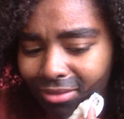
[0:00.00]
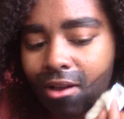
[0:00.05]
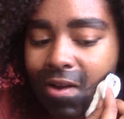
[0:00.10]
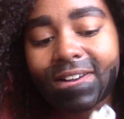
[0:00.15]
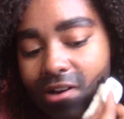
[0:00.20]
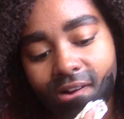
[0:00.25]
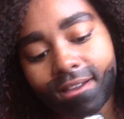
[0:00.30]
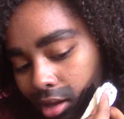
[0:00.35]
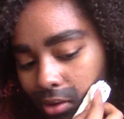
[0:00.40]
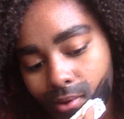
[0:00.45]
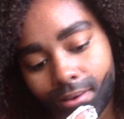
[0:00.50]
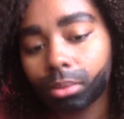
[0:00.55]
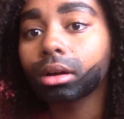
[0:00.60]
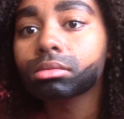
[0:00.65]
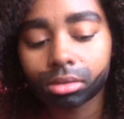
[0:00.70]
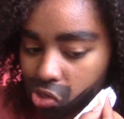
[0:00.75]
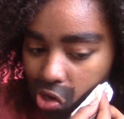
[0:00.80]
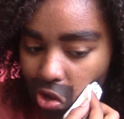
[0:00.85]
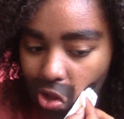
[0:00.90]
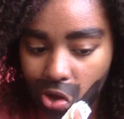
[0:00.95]

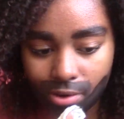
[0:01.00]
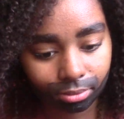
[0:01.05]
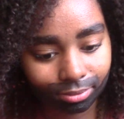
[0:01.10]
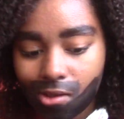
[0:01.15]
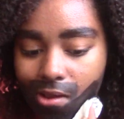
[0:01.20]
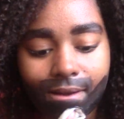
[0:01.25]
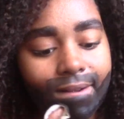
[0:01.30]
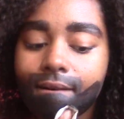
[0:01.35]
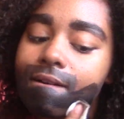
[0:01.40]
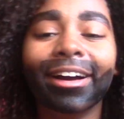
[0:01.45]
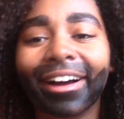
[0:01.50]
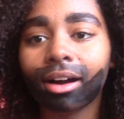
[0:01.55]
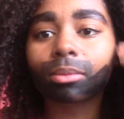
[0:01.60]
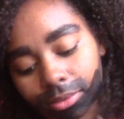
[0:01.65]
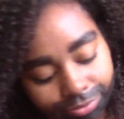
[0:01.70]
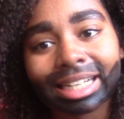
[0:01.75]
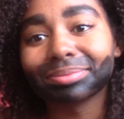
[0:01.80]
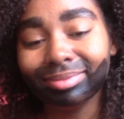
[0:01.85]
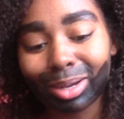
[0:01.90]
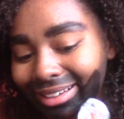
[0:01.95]
eyeshadow on to make
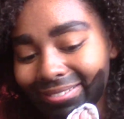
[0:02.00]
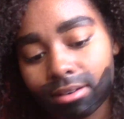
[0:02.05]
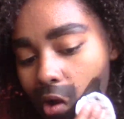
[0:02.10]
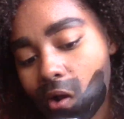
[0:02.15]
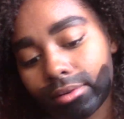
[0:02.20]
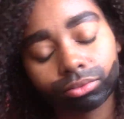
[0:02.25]
it me